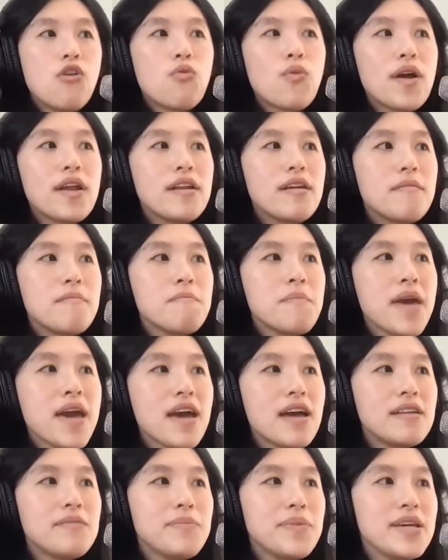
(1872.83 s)
When
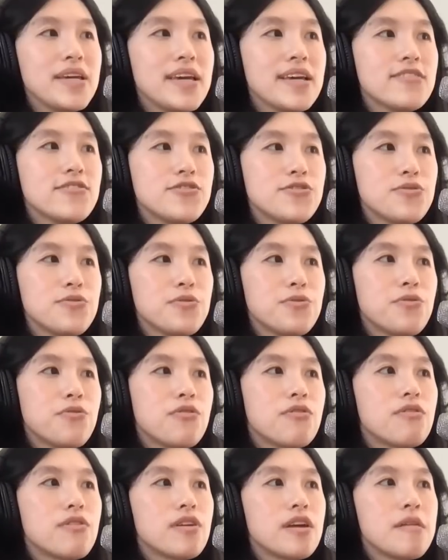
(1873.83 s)
man began
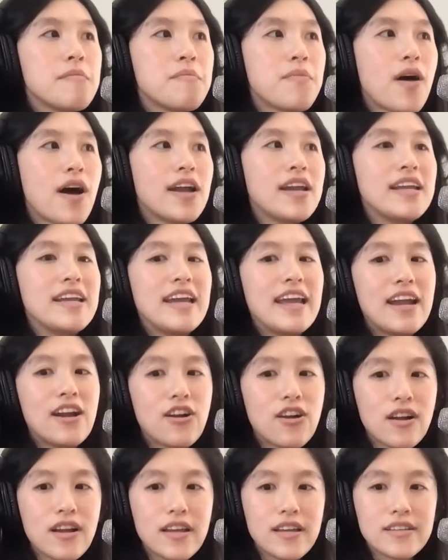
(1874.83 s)
to embody
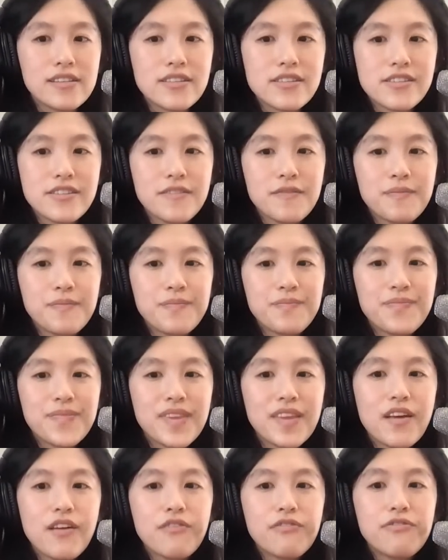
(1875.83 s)
arrogance
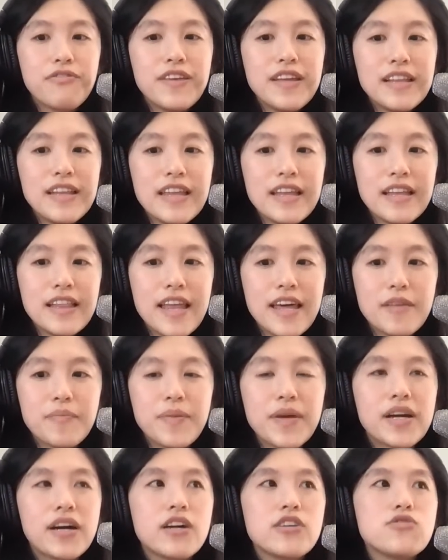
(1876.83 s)
of feeling
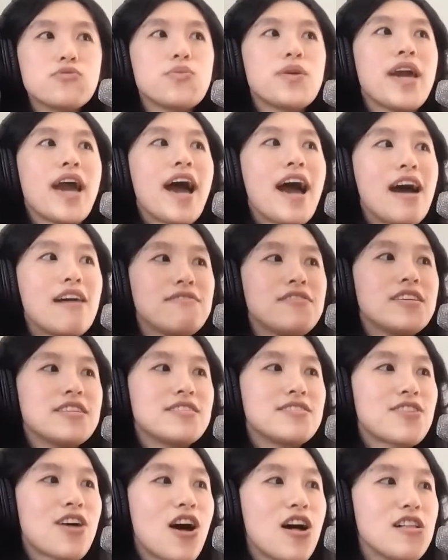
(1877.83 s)
like because we have
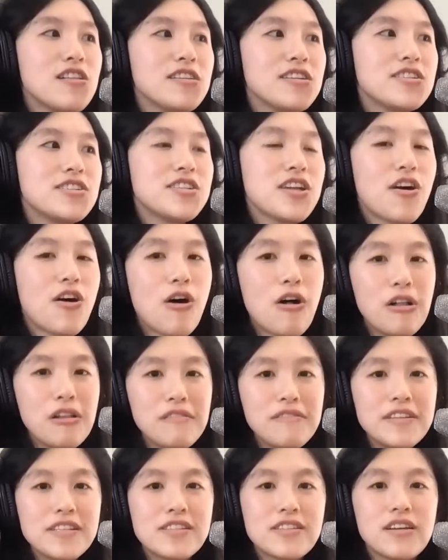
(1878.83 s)
this knowledge, now all
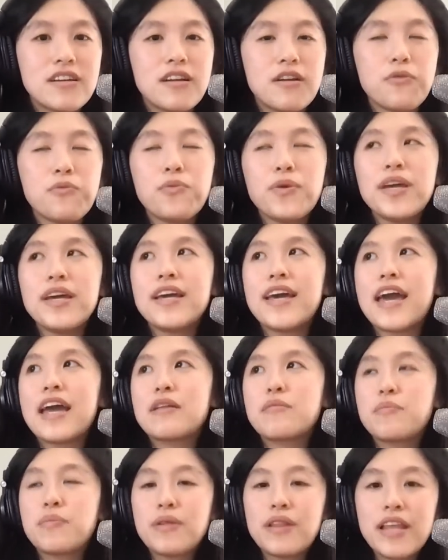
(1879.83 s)
of a sudden we
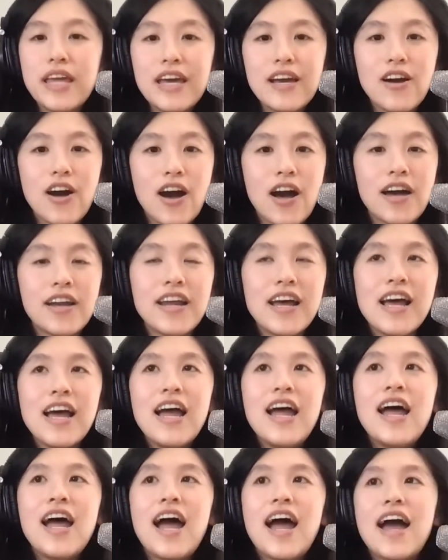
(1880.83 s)
can play God
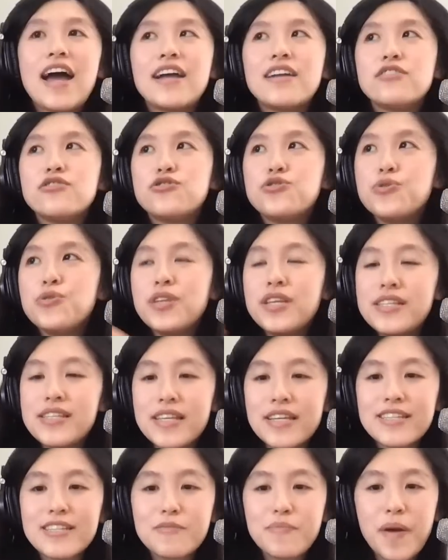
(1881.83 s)
and do
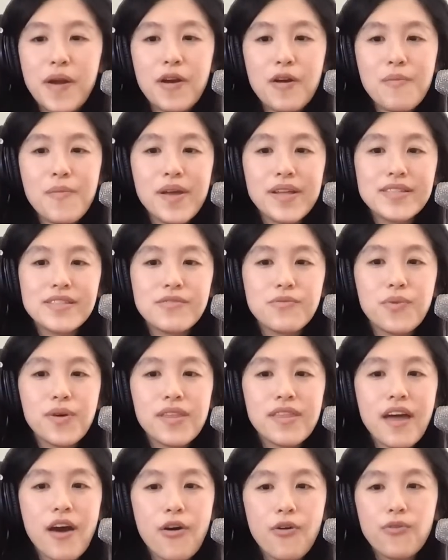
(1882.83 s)
these experiments
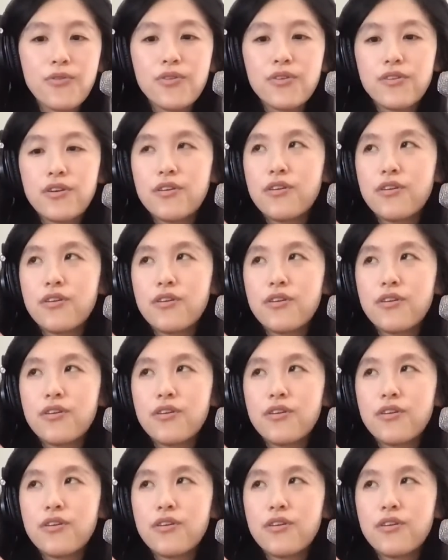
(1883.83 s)
without,